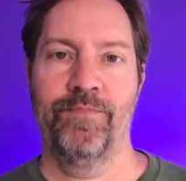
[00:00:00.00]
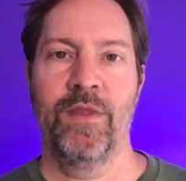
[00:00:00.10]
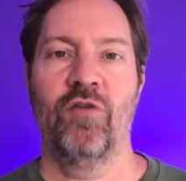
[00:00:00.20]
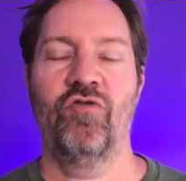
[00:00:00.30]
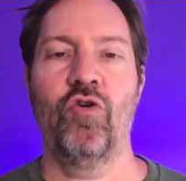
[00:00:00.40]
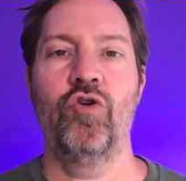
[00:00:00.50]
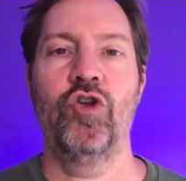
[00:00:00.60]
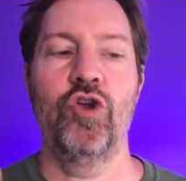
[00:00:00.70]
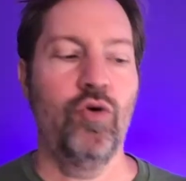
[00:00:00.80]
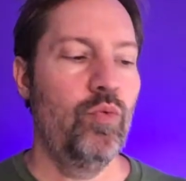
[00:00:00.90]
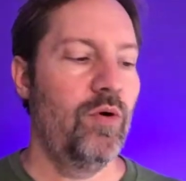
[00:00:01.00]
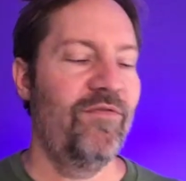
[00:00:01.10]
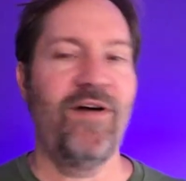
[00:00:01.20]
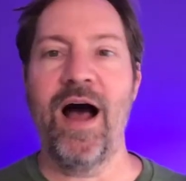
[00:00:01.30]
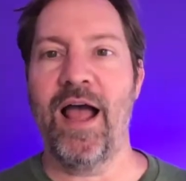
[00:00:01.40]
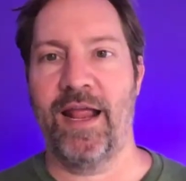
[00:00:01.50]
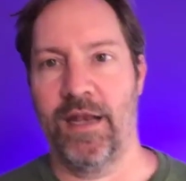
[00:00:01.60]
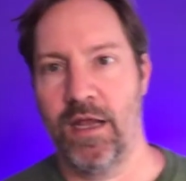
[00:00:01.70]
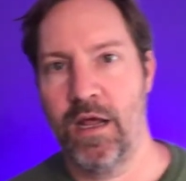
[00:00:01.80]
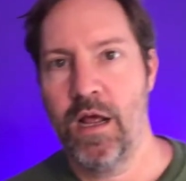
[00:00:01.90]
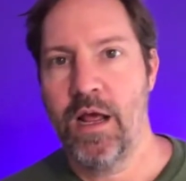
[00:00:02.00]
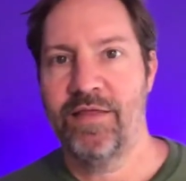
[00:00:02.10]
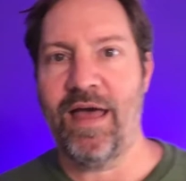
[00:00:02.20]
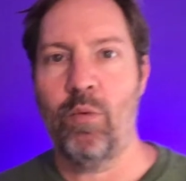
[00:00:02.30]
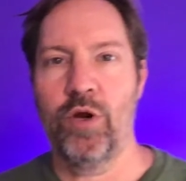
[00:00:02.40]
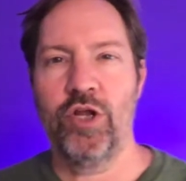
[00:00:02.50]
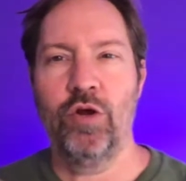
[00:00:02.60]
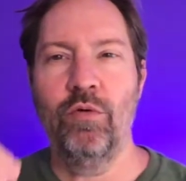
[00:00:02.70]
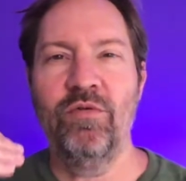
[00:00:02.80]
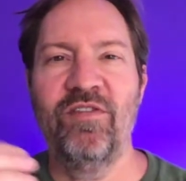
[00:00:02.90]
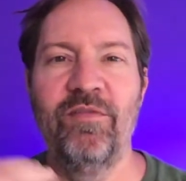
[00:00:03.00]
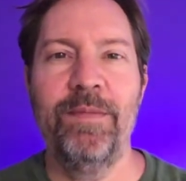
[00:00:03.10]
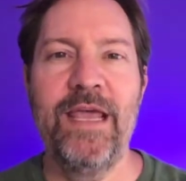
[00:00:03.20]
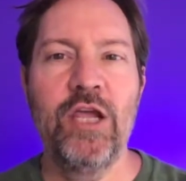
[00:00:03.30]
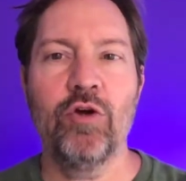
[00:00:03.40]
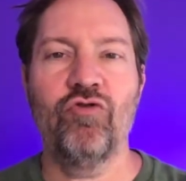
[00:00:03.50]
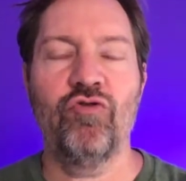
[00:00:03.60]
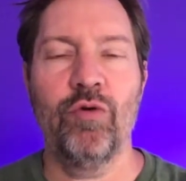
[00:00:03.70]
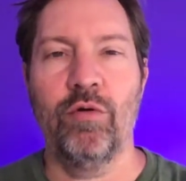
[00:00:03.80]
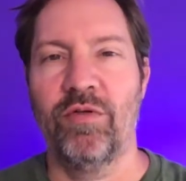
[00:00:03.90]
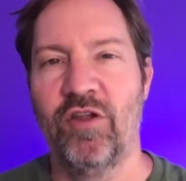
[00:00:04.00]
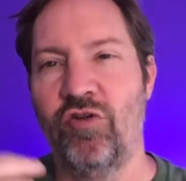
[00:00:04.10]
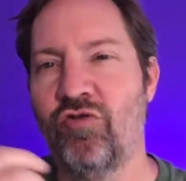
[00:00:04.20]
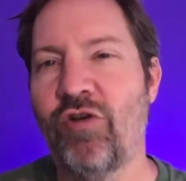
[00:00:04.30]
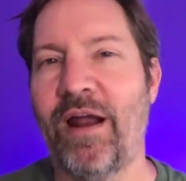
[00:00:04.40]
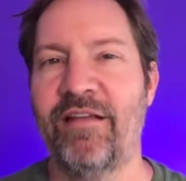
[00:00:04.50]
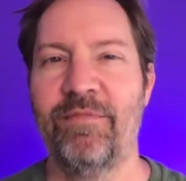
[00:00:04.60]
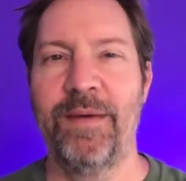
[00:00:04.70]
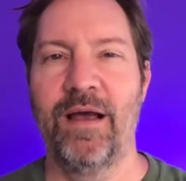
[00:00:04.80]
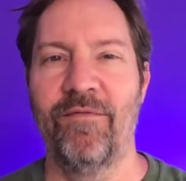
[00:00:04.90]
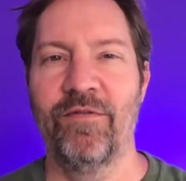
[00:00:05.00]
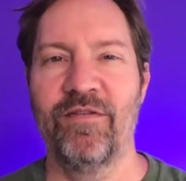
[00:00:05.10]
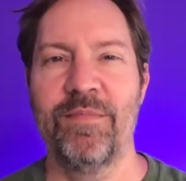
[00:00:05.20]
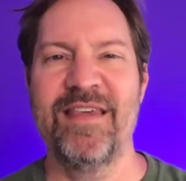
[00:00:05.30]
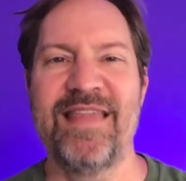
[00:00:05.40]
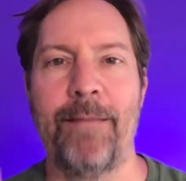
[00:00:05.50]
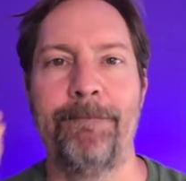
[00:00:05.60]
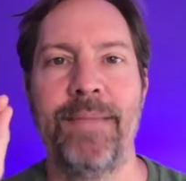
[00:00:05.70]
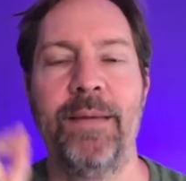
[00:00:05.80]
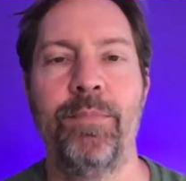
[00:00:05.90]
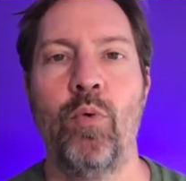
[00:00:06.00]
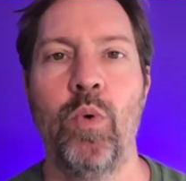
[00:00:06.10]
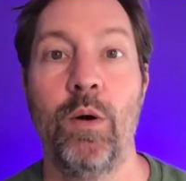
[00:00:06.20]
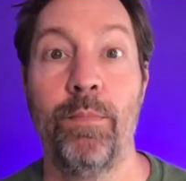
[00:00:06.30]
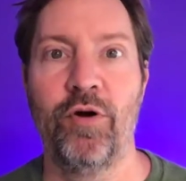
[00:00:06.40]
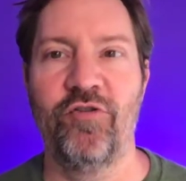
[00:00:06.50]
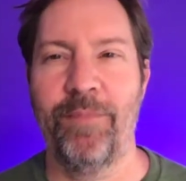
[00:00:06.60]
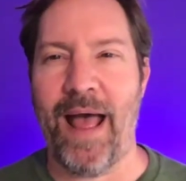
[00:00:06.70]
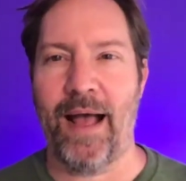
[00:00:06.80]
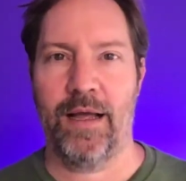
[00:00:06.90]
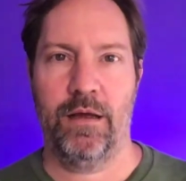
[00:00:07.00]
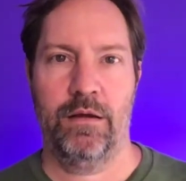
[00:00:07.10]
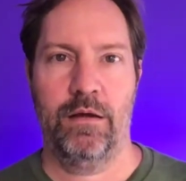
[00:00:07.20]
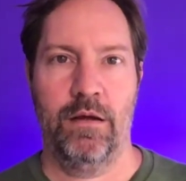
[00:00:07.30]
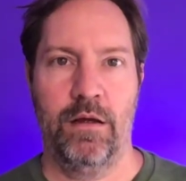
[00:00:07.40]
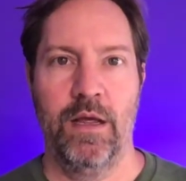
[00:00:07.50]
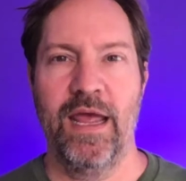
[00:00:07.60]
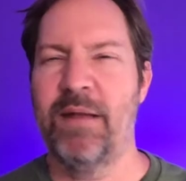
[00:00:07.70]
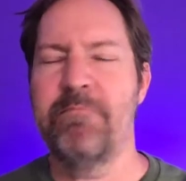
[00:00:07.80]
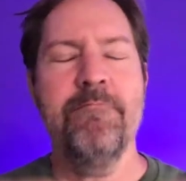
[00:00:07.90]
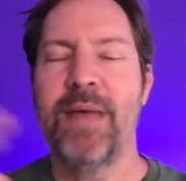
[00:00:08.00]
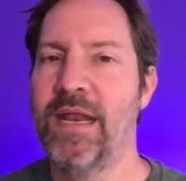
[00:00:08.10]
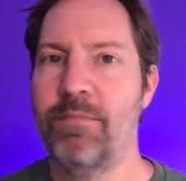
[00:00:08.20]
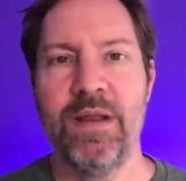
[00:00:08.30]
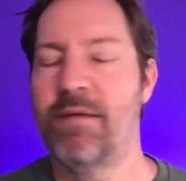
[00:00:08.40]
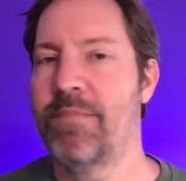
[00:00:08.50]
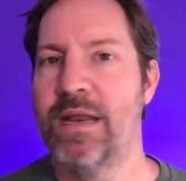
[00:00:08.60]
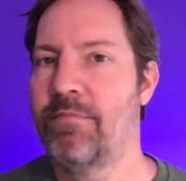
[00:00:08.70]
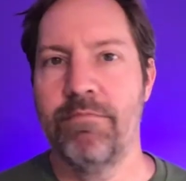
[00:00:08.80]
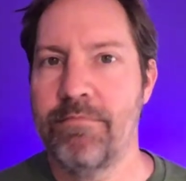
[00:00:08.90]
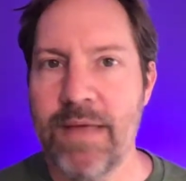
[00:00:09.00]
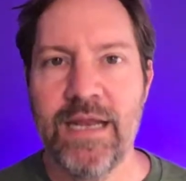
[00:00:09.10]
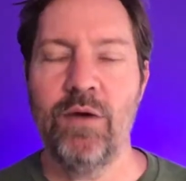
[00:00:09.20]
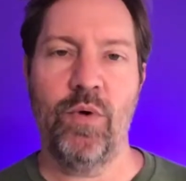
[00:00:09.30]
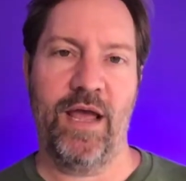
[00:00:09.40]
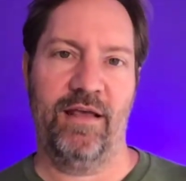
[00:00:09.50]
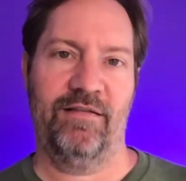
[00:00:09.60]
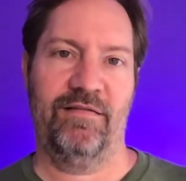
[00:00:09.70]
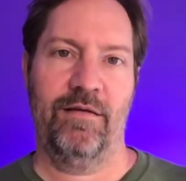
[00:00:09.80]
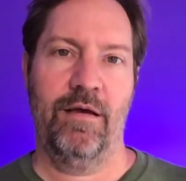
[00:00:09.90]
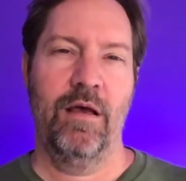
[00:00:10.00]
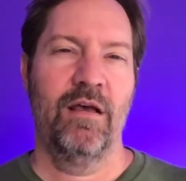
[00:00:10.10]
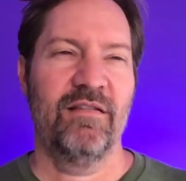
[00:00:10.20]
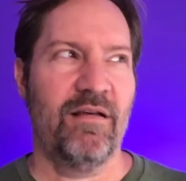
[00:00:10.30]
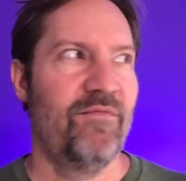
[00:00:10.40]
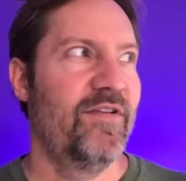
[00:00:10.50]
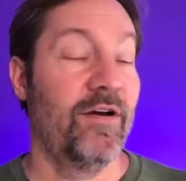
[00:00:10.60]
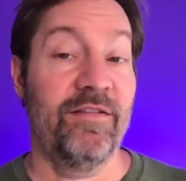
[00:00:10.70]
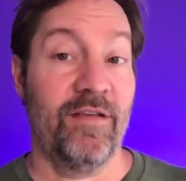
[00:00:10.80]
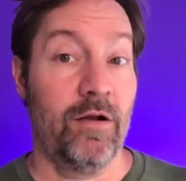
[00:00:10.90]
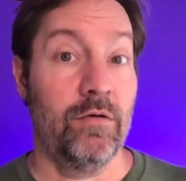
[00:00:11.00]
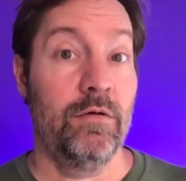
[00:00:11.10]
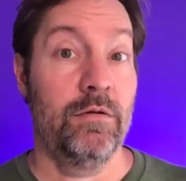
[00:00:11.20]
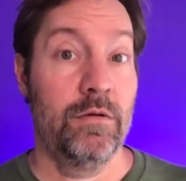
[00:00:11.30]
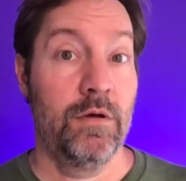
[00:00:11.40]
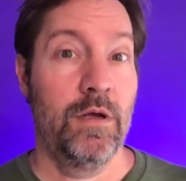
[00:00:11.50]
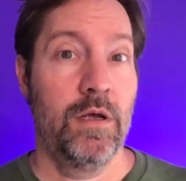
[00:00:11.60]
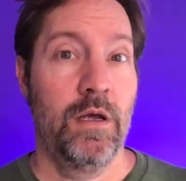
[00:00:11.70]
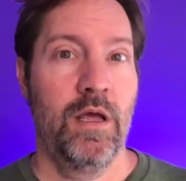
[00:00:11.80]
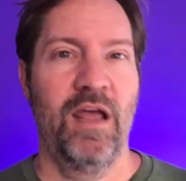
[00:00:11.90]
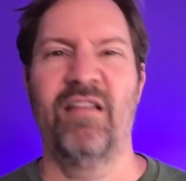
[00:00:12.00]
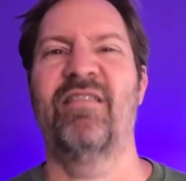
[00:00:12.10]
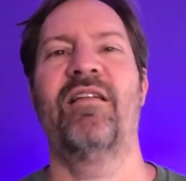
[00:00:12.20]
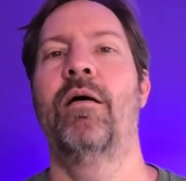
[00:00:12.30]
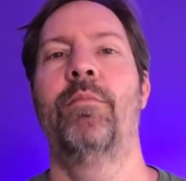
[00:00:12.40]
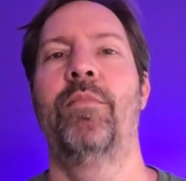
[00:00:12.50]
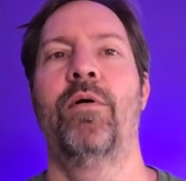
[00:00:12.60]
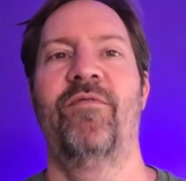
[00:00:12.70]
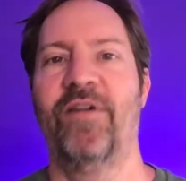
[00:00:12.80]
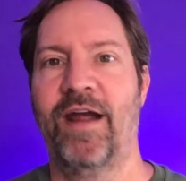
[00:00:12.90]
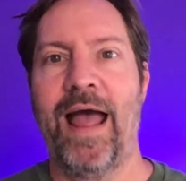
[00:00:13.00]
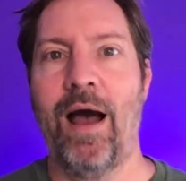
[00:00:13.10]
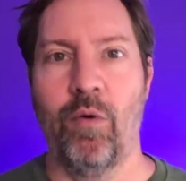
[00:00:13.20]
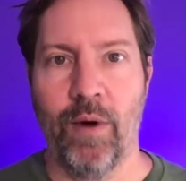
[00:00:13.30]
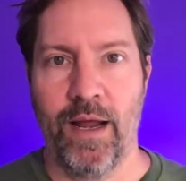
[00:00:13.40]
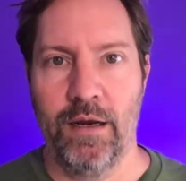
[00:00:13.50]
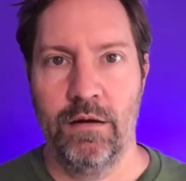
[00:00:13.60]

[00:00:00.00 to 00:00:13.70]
So you will find that when you speak your truth and you try to speak up for something, that people will push back in many, many, many, many ways. Some very subtle and some very outright.